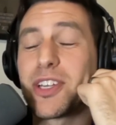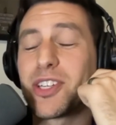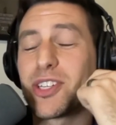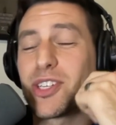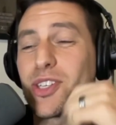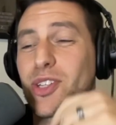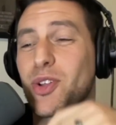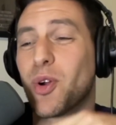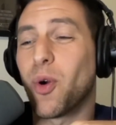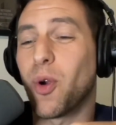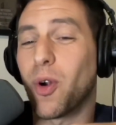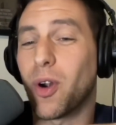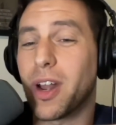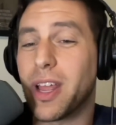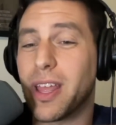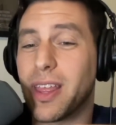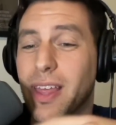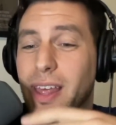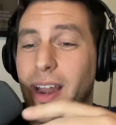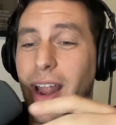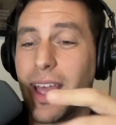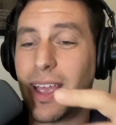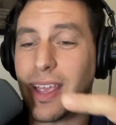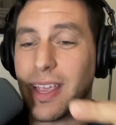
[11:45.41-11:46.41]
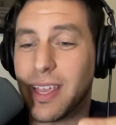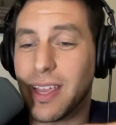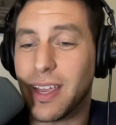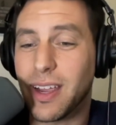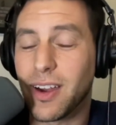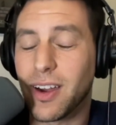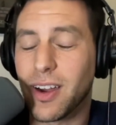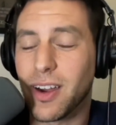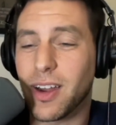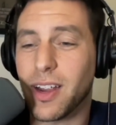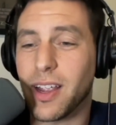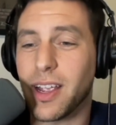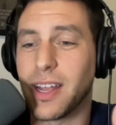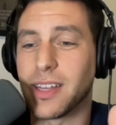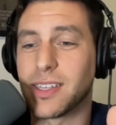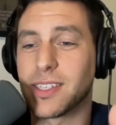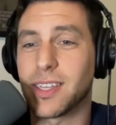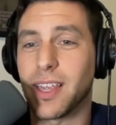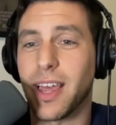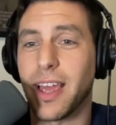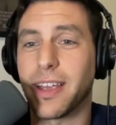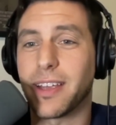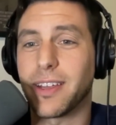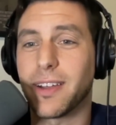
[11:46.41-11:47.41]
story that I hear, it's
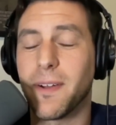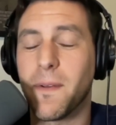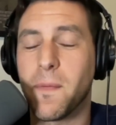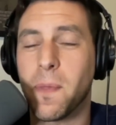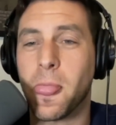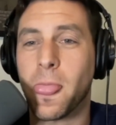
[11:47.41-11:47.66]
like